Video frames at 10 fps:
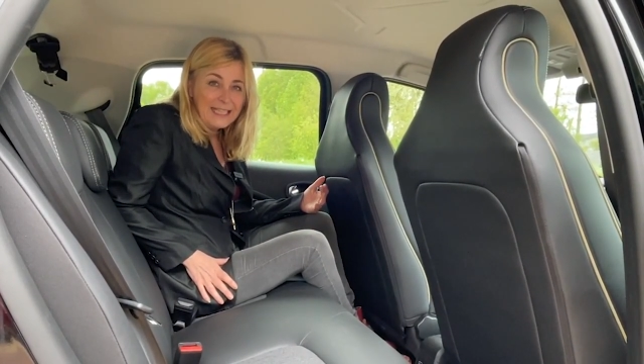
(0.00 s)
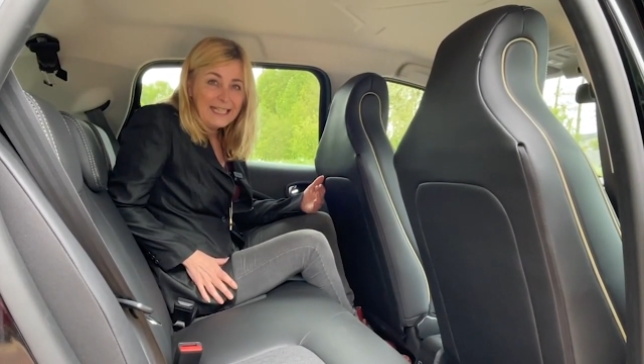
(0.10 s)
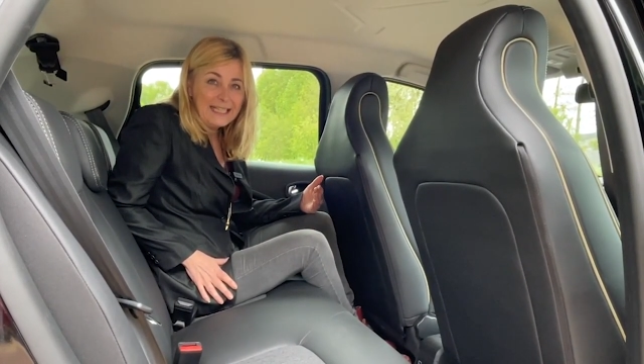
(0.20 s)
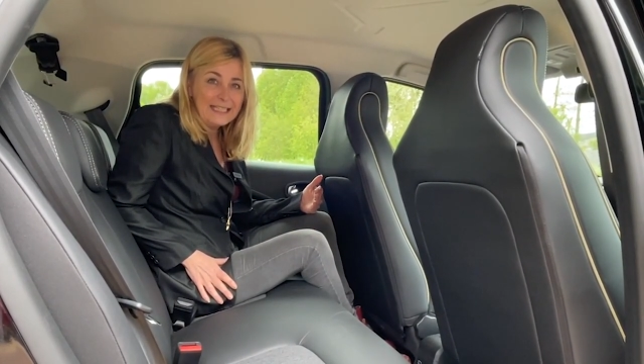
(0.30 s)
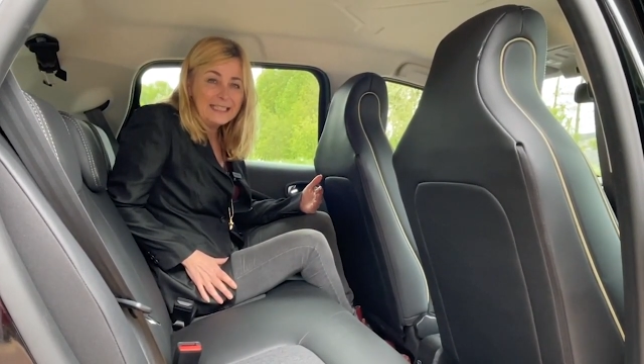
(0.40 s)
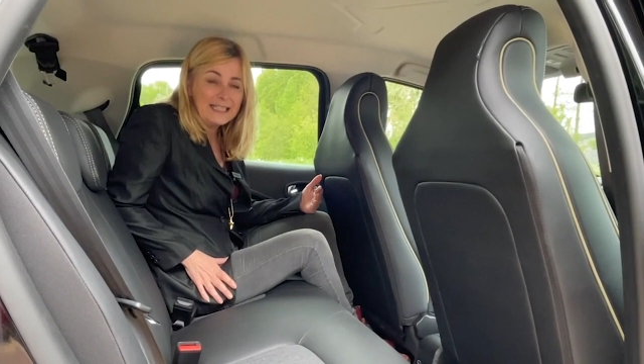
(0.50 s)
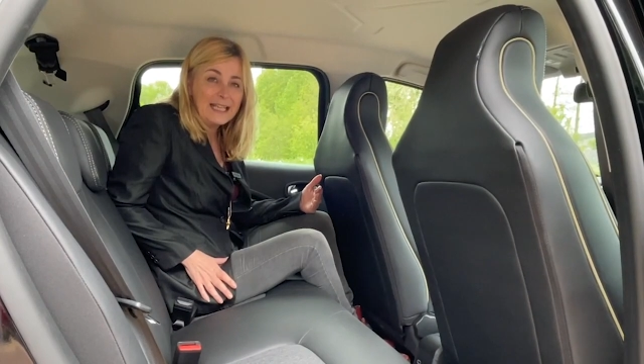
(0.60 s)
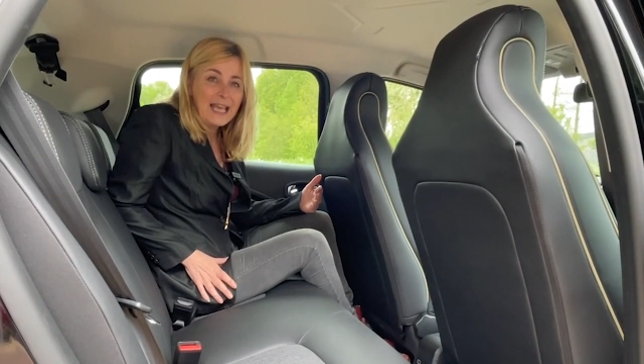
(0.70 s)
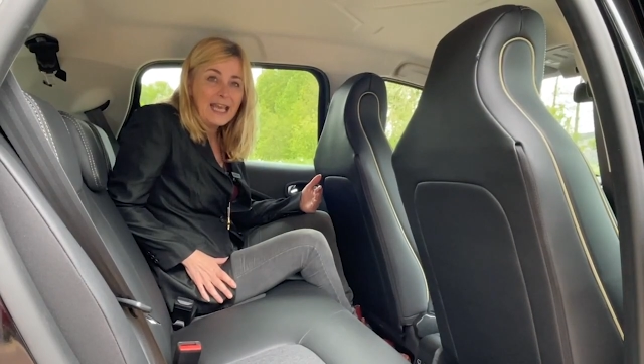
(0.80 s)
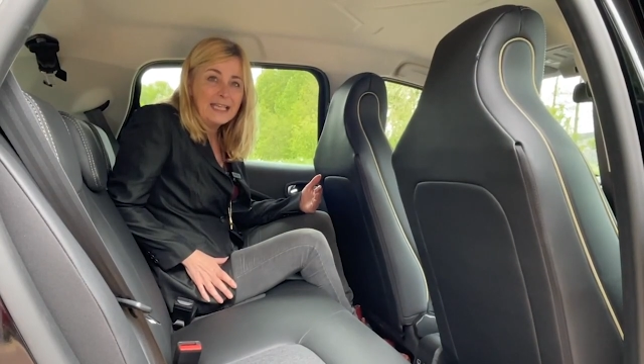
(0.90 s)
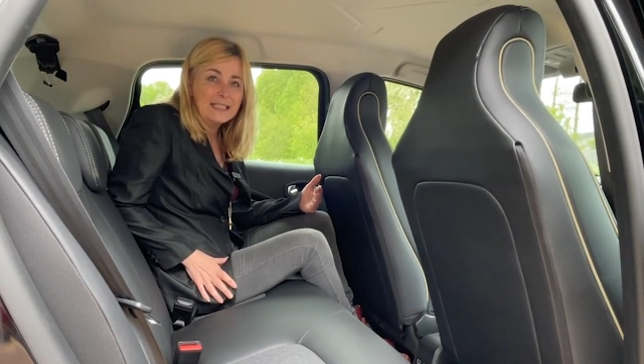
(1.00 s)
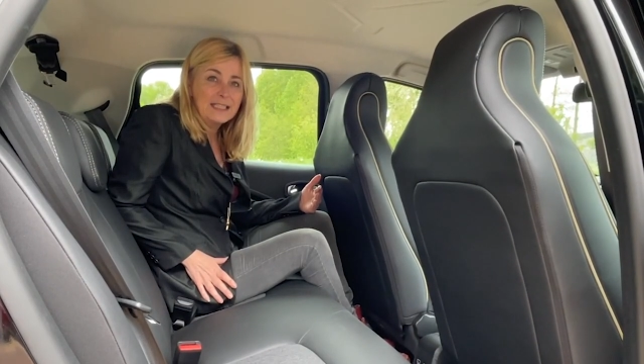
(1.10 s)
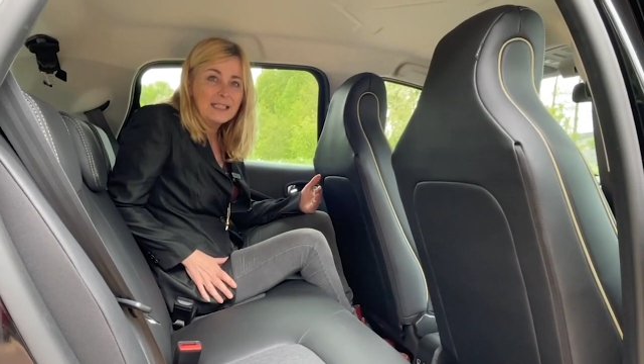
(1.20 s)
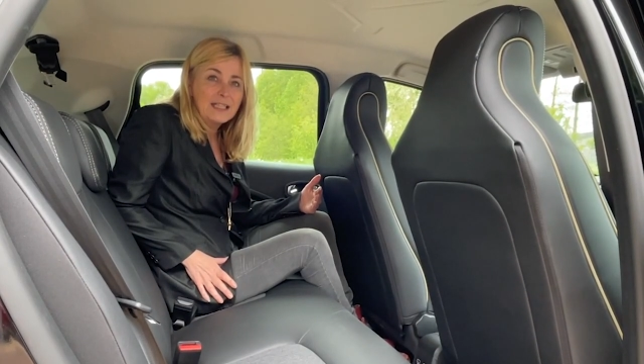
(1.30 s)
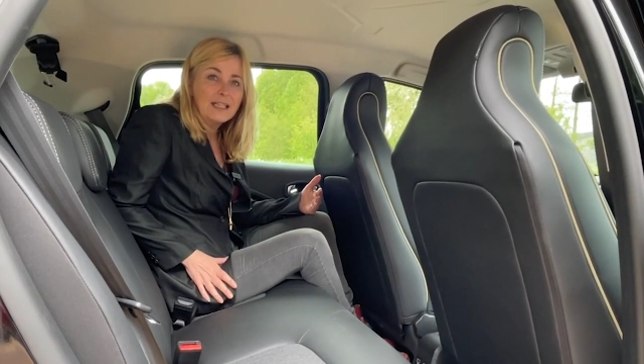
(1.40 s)
is
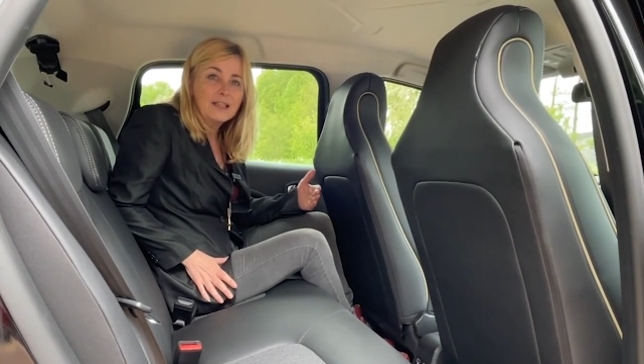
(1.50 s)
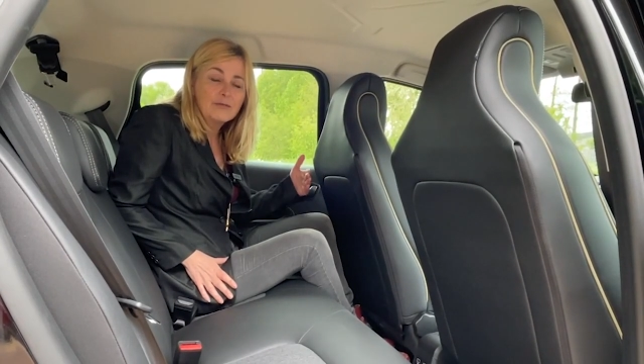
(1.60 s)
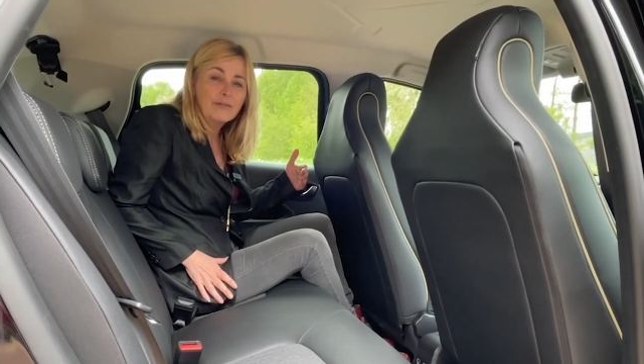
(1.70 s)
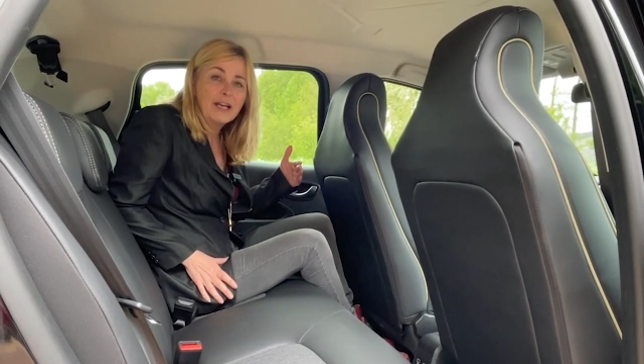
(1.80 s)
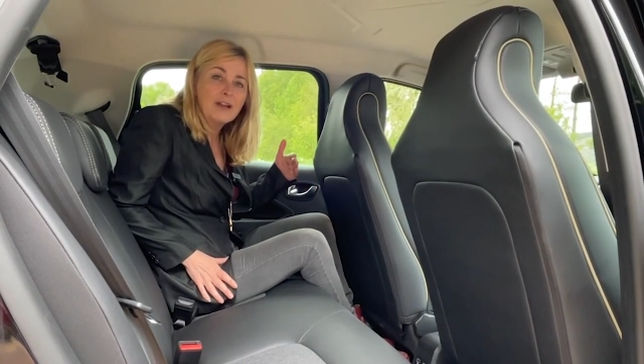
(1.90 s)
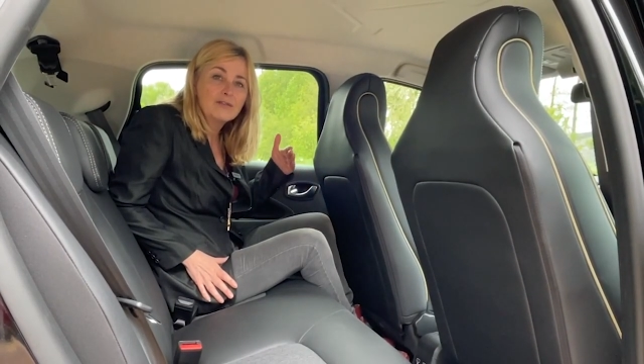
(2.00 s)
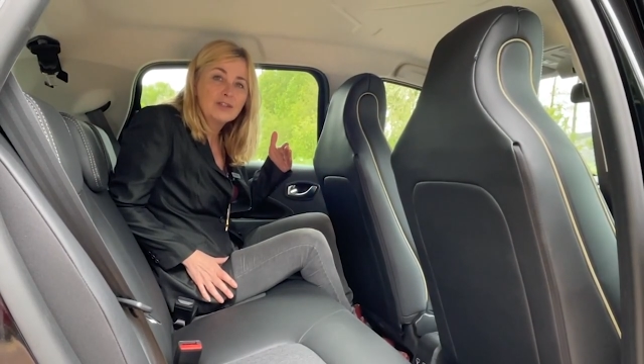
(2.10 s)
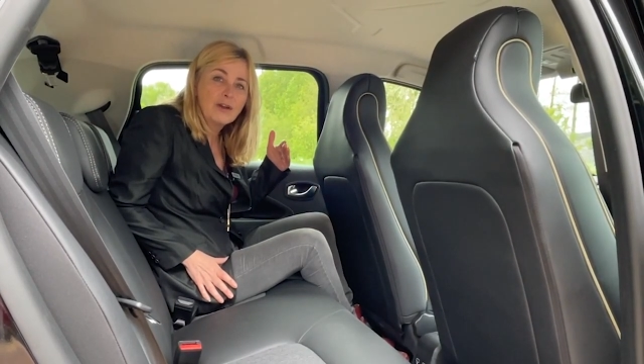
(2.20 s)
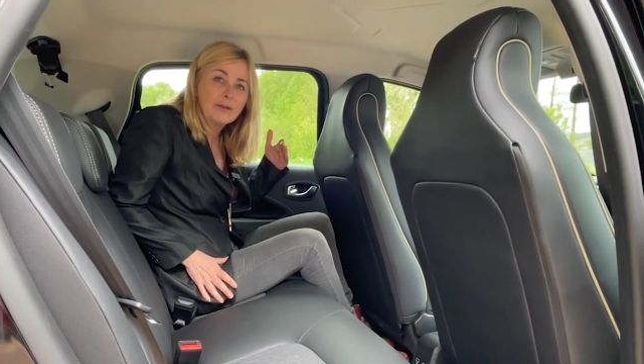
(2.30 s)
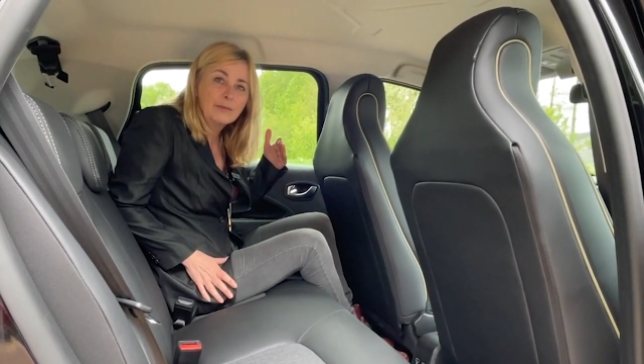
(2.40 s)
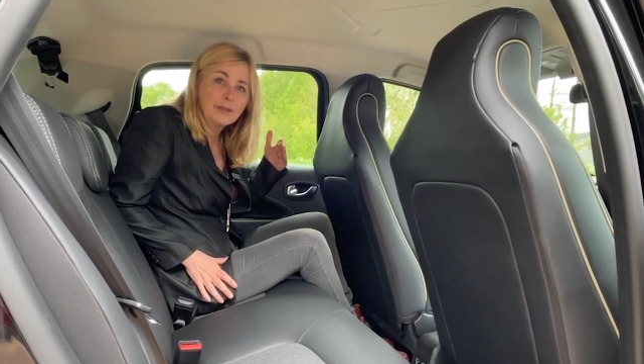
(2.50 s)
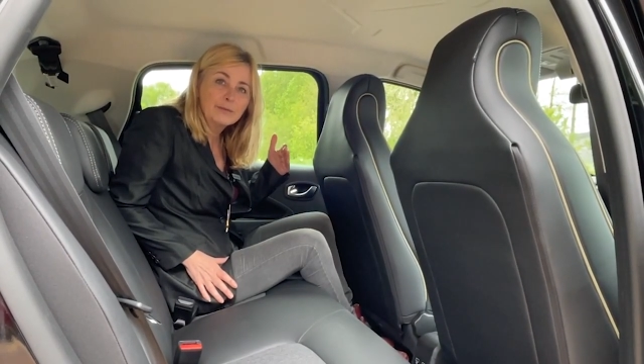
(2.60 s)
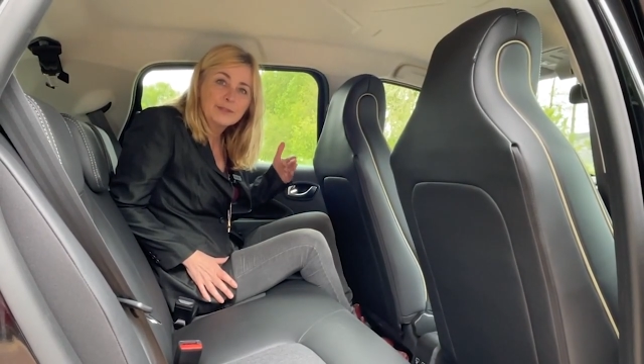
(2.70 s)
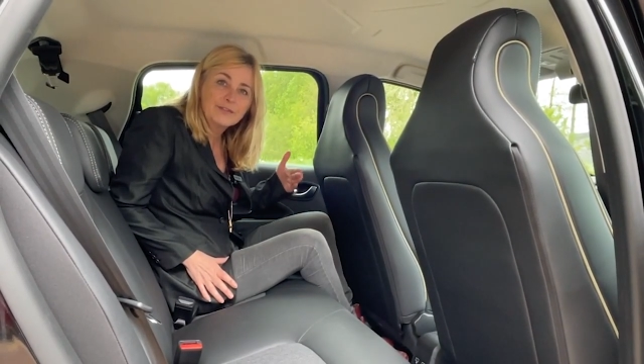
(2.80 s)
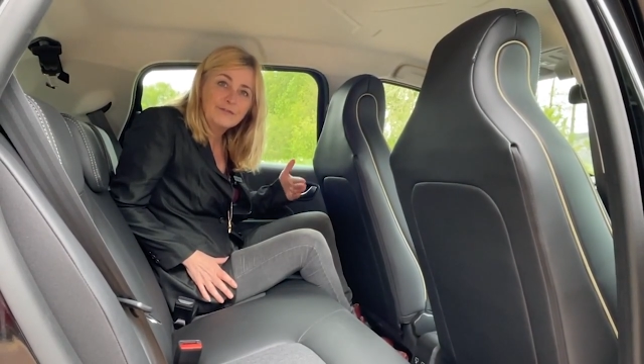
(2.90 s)
that the Renault Zoe, when it
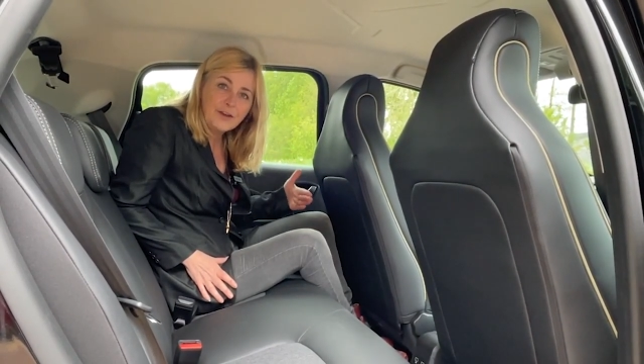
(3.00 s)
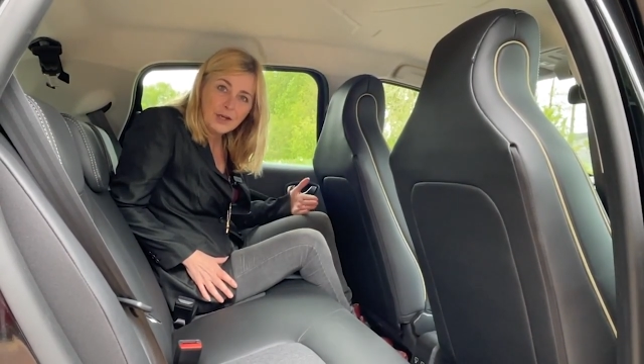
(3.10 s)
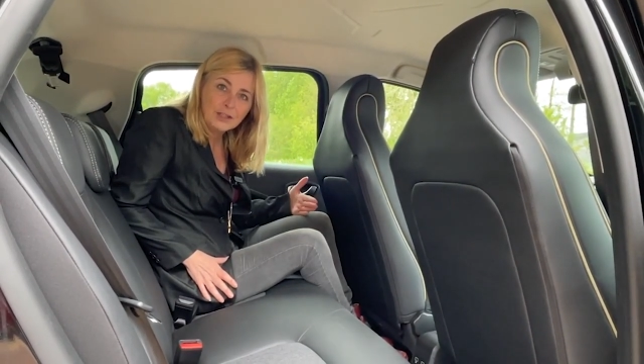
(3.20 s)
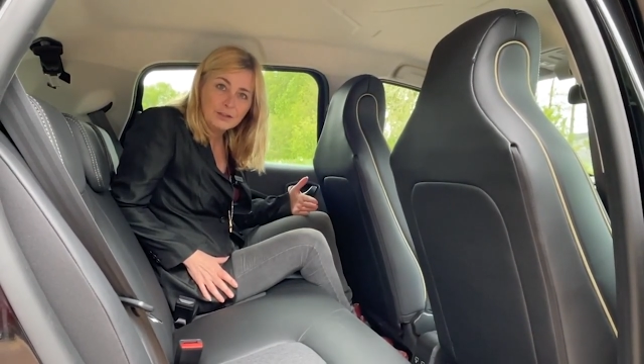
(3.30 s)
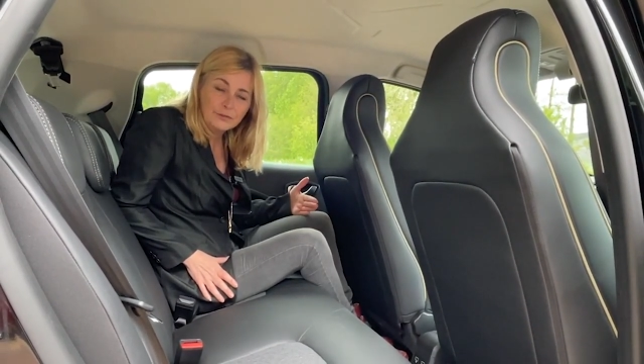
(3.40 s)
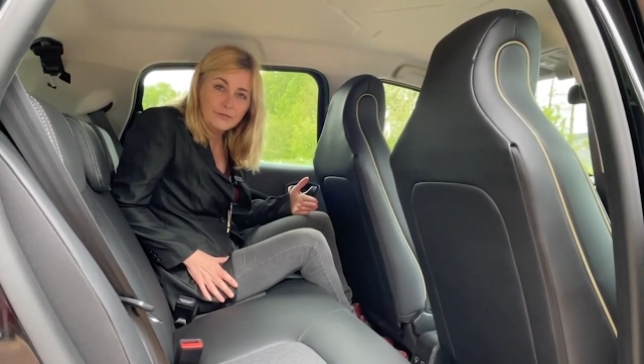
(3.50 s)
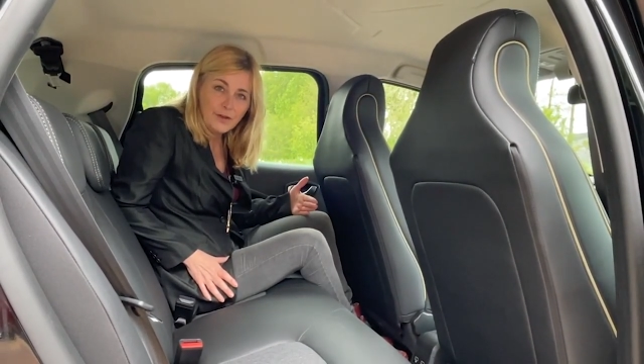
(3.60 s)
was first